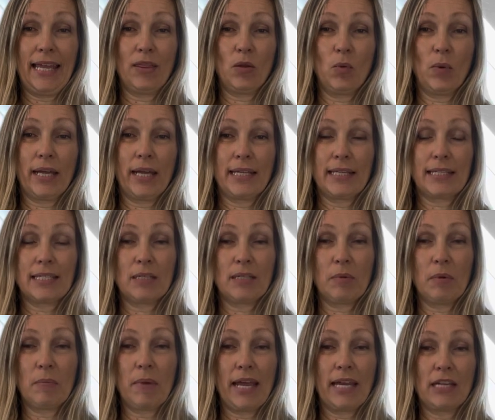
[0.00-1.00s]
the wings to
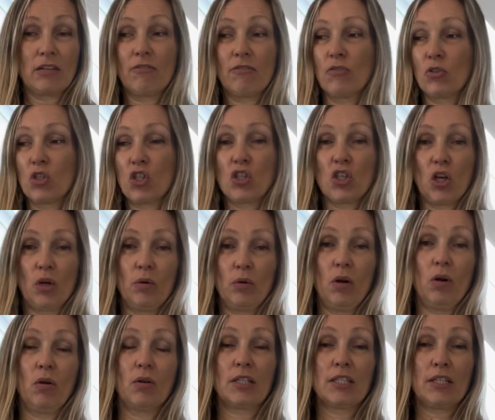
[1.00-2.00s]
be made for so
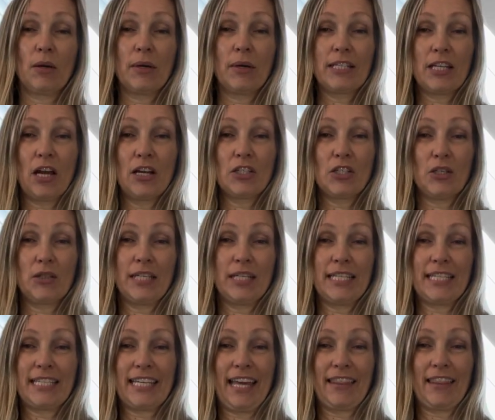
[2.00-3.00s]
long. So I do need
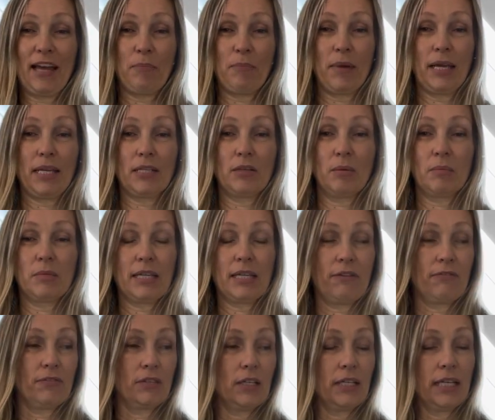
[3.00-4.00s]
to get that made up,
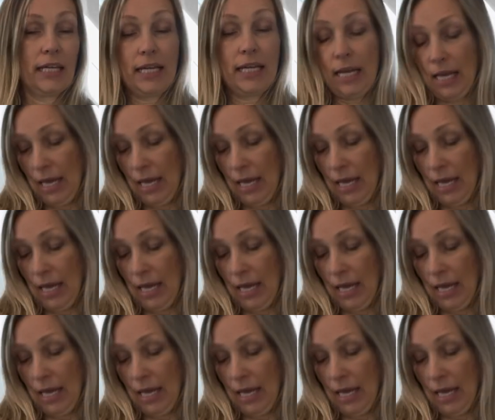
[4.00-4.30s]
definitely.